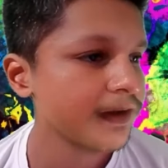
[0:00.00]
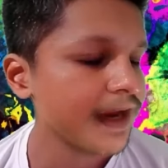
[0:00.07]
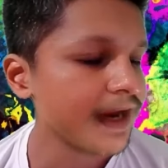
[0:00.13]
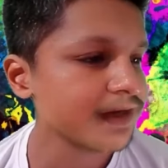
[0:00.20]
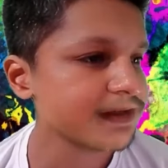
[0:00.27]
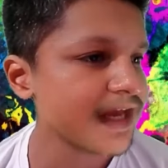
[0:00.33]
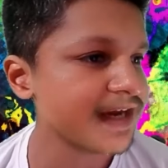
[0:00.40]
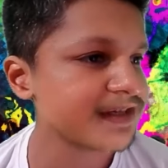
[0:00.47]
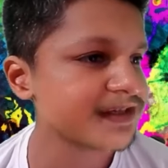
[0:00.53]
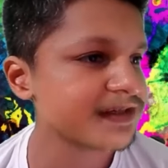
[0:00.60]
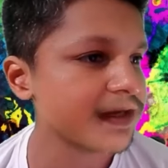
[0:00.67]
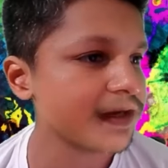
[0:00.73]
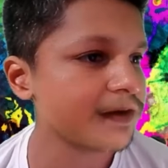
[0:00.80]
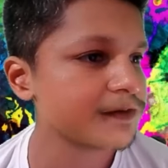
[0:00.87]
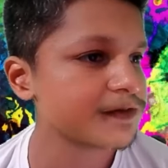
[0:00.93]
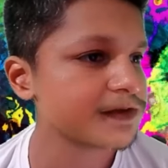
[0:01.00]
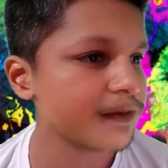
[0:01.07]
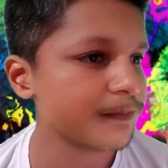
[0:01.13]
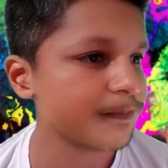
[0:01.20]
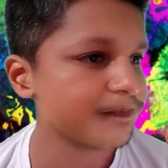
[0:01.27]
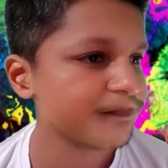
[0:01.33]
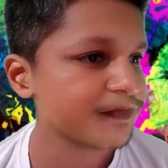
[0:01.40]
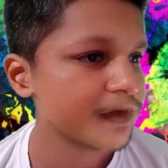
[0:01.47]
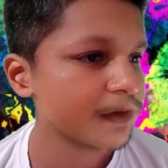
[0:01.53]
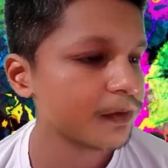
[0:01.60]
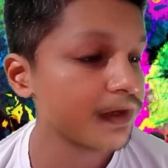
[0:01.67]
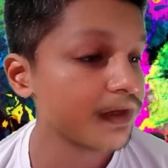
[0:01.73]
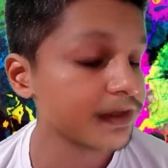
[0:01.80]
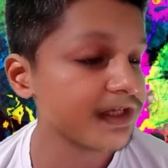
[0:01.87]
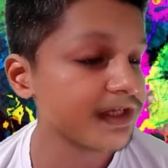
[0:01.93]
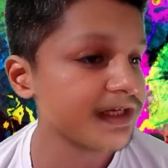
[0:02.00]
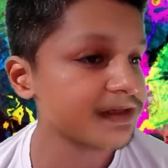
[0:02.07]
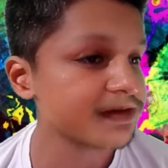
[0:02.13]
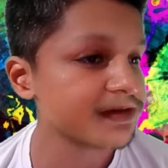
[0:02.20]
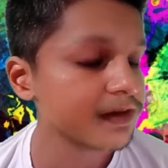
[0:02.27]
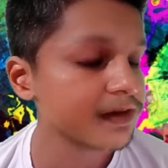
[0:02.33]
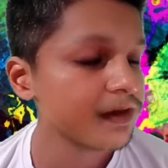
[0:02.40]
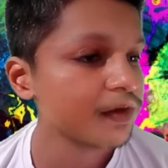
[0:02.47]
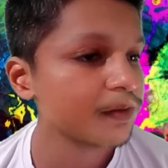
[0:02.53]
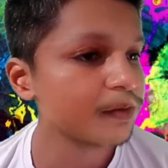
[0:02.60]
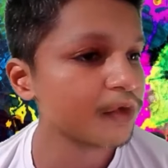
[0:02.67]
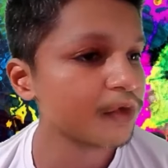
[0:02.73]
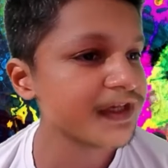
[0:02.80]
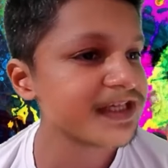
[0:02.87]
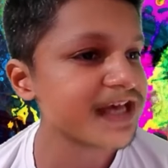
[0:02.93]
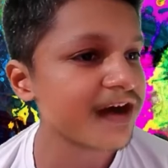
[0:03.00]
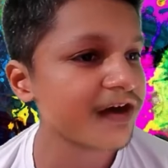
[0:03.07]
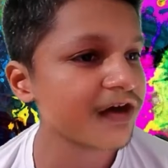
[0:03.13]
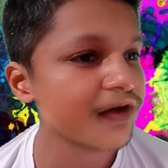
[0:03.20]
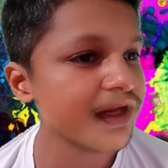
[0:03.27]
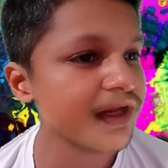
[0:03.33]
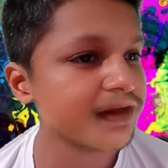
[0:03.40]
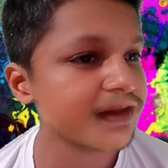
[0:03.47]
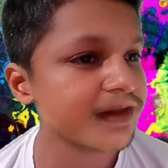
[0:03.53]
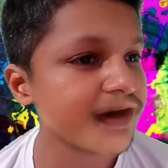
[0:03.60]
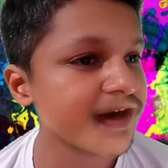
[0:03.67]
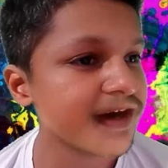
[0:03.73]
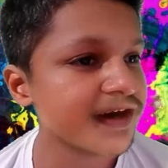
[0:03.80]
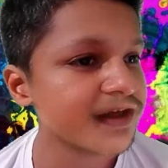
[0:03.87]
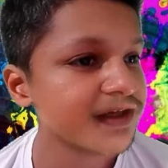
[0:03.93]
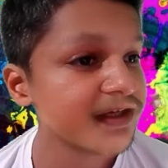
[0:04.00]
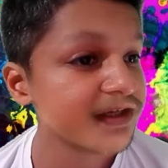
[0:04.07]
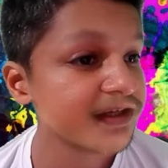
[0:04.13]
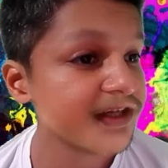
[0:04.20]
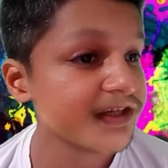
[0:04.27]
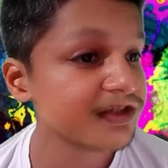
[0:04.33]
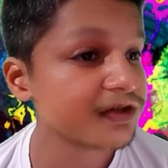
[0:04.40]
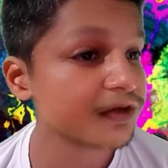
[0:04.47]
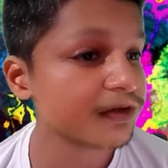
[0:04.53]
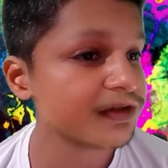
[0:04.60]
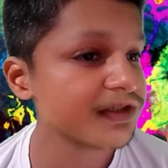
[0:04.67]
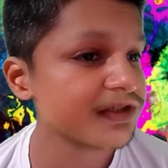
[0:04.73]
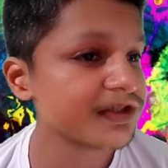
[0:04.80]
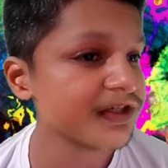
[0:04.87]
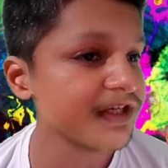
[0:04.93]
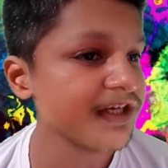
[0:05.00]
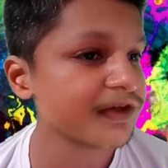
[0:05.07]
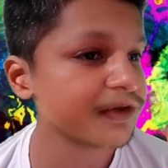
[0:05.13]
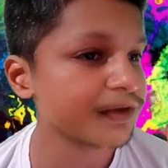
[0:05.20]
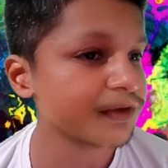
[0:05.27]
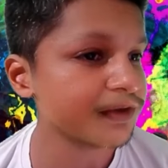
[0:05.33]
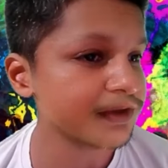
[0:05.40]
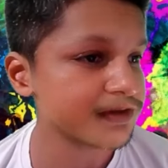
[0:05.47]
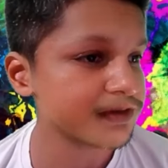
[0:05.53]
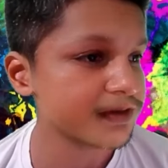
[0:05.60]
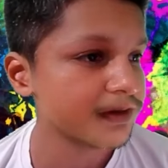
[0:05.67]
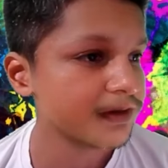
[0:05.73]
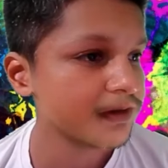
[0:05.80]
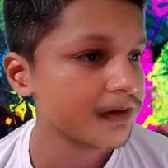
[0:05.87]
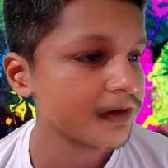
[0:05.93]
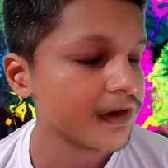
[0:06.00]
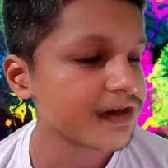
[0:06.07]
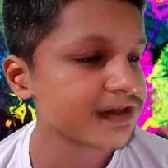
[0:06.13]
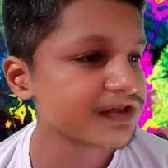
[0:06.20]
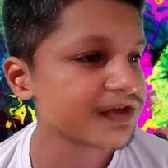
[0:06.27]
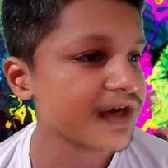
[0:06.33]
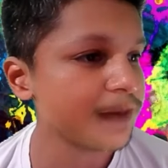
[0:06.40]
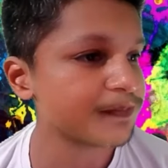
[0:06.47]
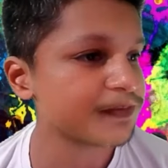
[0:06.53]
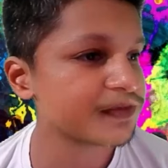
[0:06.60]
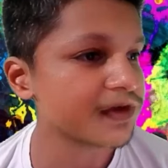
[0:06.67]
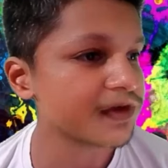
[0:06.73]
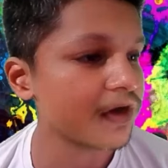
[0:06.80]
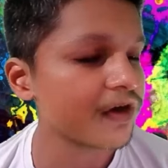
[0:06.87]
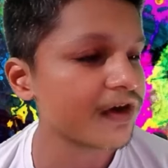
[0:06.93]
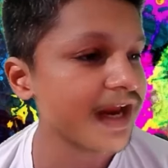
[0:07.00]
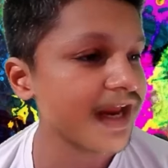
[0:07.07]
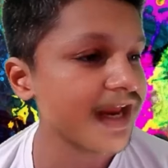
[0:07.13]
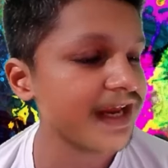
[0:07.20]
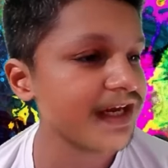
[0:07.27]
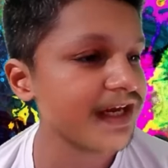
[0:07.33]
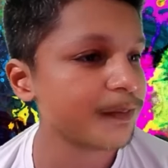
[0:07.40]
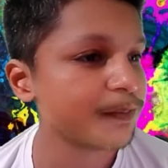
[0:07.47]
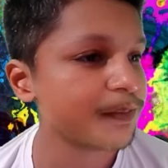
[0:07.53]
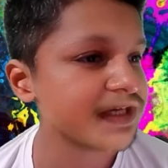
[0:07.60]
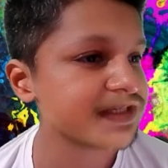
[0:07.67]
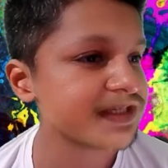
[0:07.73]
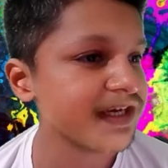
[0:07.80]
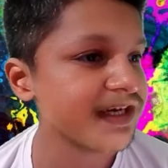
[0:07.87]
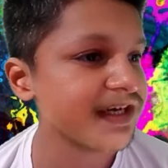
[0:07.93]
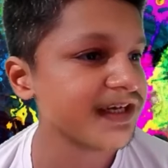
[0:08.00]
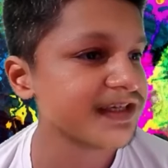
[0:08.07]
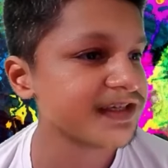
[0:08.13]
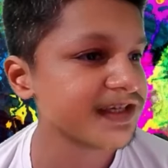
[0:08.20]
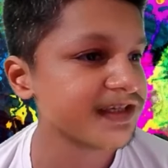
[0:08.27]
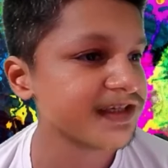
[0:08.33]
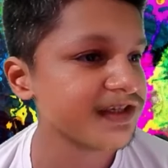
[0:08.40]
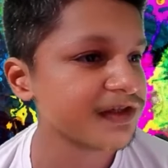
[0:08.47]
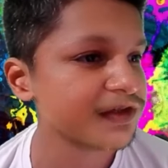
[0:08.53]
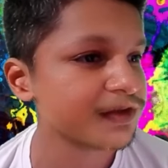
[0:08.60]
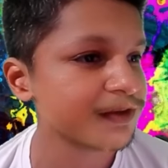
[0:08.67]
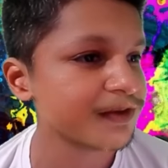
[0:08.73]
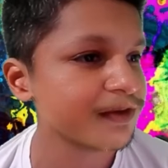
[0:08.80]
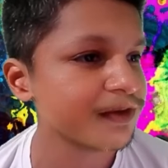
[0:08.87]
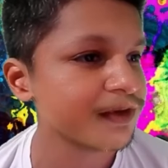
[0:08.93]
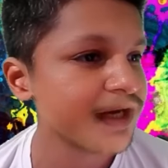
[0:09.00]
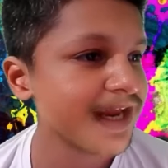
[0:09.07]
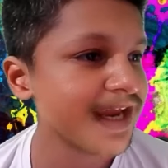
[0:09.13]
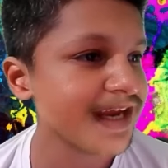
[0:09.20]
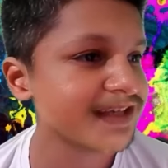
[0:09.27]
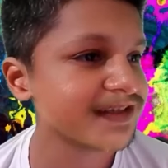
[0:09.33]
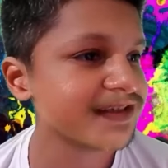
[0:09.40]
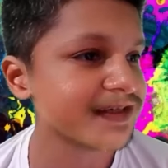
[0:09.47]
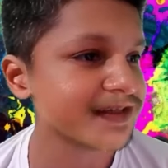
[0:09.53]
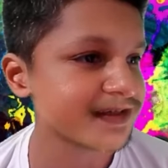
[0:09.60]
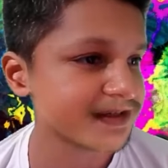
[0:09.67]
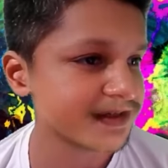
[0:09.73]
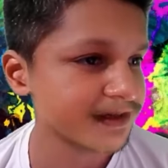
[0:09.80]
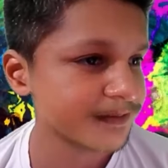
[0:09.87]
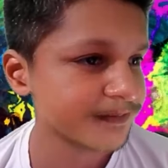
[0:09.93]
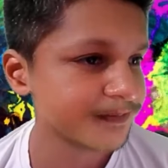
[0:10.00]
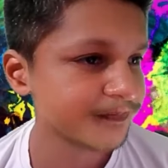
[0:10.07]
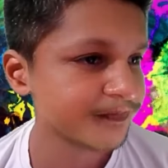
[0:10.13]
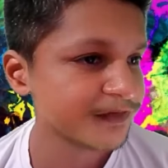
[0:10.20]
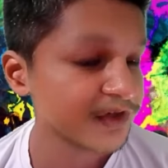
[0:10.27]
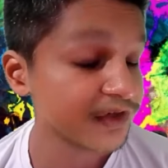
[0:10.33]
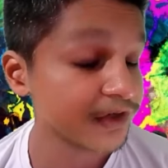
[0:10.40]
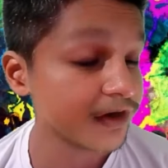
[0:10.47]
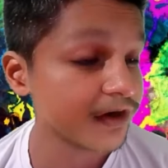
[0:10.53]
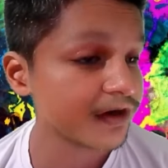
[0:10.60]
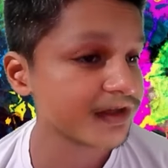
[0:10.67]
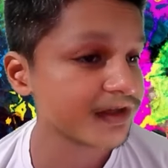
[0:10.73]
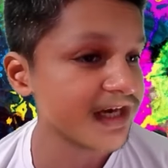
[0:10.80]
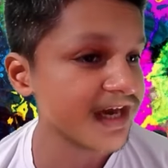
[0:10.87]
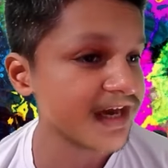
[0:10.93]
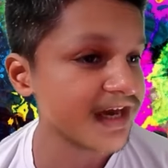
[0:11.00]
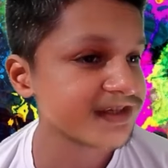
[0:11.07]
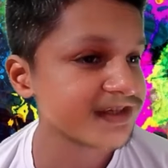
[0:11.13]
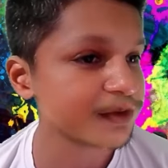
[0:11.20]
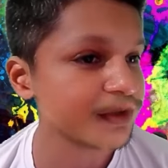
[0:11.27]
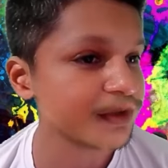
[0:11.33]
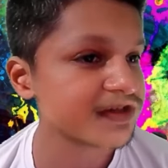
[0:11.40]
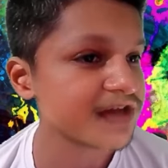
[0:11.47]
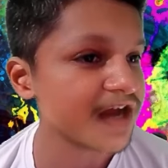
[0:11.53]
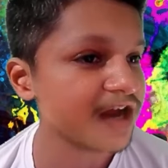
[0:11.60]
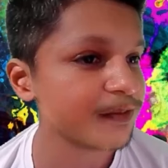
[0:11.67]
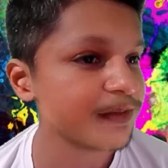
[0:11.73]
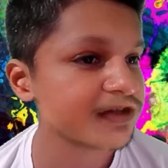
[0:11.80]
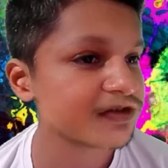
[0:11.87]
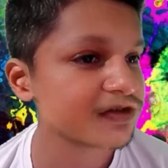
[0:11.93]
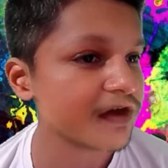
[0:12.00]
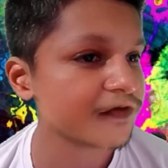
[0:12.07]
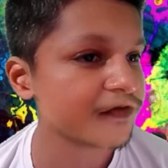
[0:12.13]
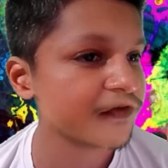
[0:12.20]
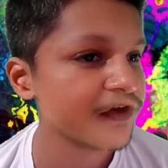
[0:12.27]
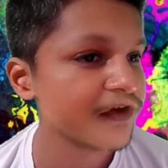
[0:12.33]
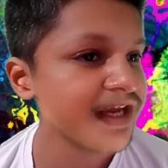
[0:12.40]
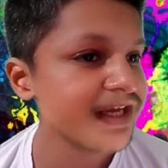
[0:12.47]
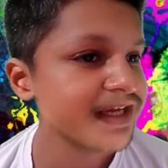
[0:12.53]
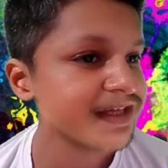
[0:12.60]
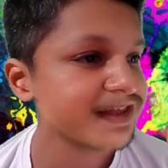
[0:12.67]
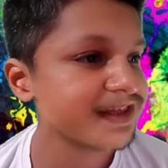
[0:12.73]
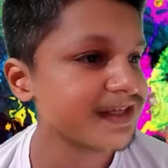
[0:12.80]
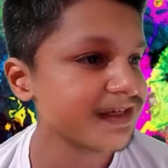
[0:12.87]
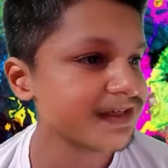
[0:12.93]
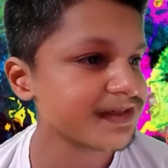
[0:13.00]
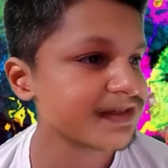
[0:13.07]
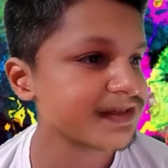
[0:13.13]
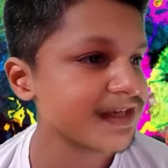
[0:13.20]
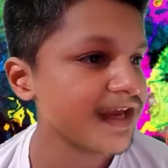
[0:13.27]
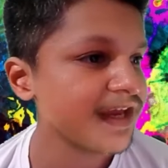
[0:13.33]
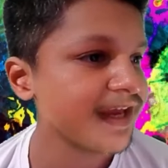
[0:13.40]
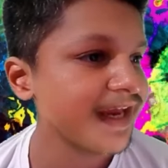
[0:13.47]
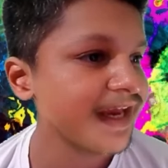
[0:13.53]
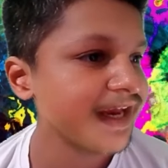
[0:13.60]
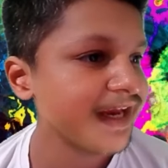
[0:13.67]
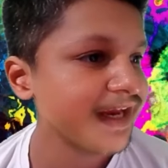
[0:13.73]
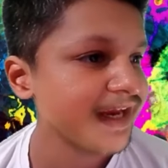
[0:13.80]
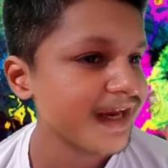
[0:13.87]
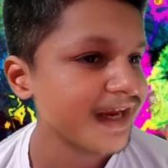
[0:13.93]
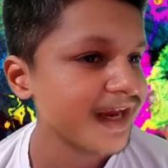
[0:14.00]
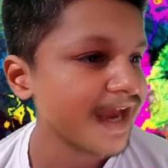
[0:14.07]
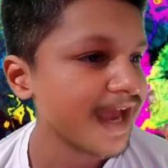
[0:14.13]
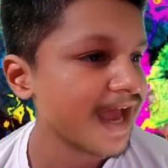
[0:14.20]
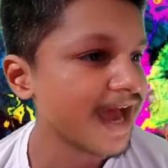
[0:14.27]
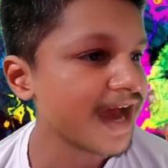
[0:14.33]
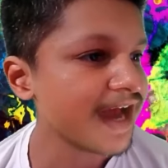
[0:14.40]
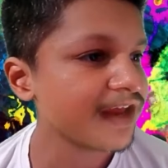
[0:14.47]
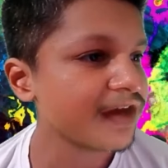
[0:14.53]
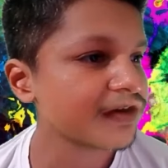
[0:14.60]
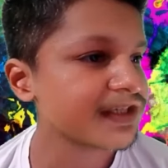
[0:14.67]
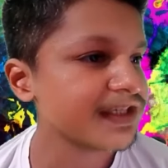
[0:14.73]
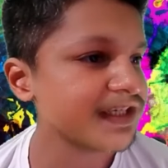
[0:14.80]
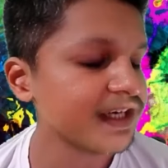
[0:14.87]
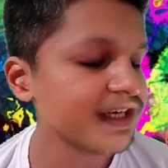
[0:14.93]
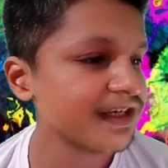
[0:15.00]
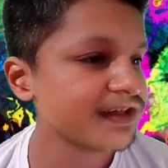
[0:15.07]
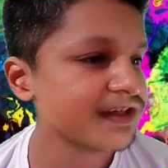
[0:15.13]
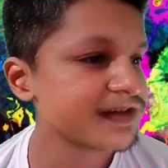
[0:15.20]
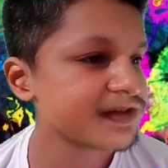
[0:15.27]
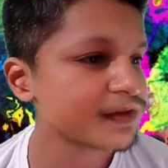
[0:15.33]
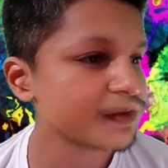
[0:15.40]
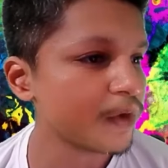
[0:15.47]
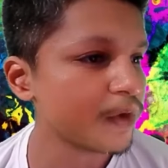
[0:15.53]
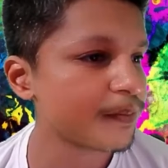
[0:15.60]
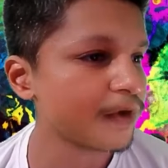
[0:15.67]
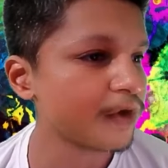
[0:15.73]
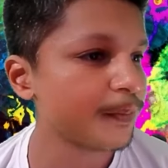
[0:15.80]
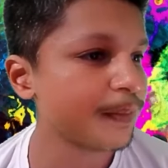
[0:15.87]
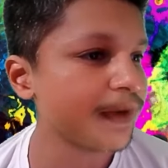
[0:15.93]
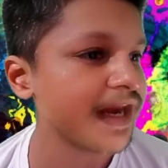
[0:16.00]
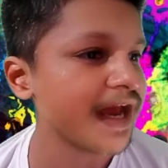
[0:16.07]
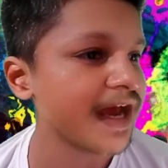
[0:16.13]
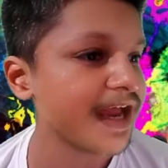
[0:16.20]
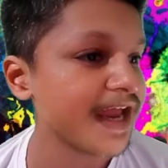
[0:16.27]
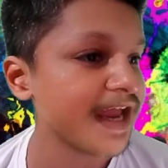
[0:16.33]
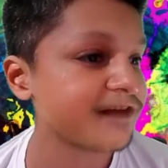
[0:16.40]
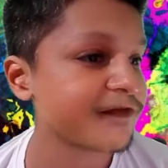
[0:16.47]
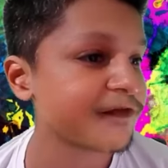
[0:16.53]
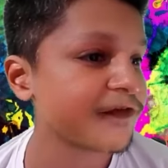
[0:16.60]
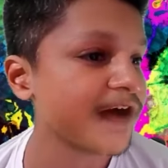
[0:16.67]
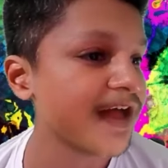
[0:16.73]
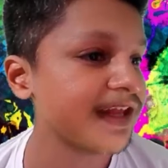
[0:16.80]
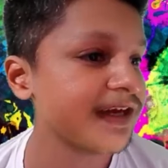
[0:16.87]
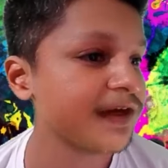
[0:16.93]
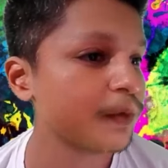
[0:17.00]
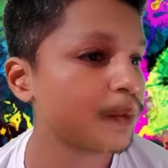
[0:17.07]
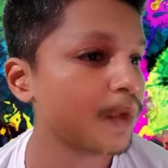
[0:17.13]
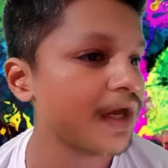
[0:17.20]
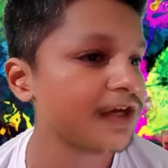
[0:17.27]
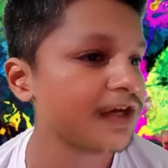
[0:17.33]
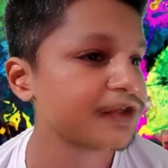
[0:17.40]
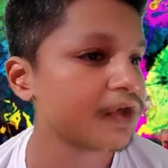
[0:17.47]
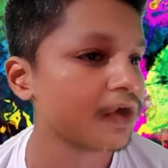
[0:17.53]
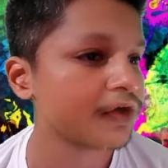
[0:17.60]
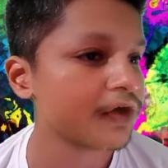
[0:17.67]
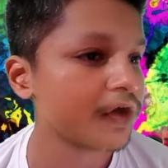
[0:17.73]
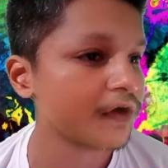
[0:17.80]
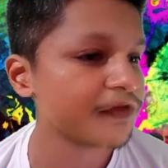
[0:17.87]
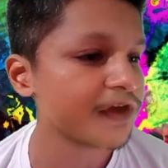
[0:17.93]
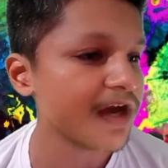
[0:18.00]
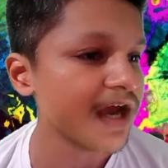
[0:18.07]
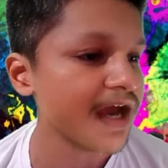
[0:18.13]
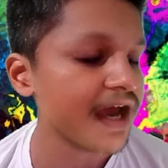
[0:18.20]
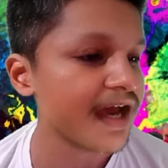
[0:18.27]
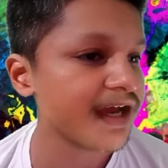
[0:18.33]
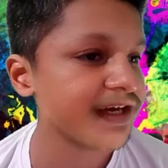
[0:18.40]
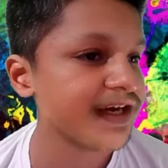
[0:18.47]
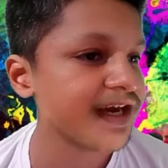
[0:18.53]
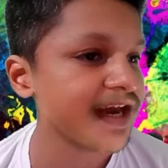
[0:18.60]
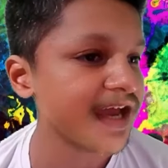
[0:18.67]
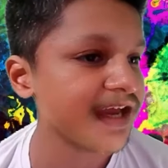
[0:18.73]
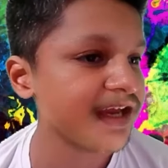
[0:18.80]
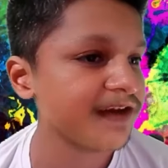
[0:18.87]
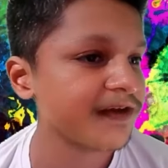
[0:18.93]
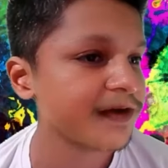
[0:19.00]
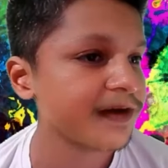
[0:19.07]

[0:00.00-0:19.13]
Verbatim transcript: And that's awesome. Where these movies are going, they, are, they don't need roads or scripts or any pressing reason to exist. Sure, the last two installments of this high octane soap opera have fallen well short of the high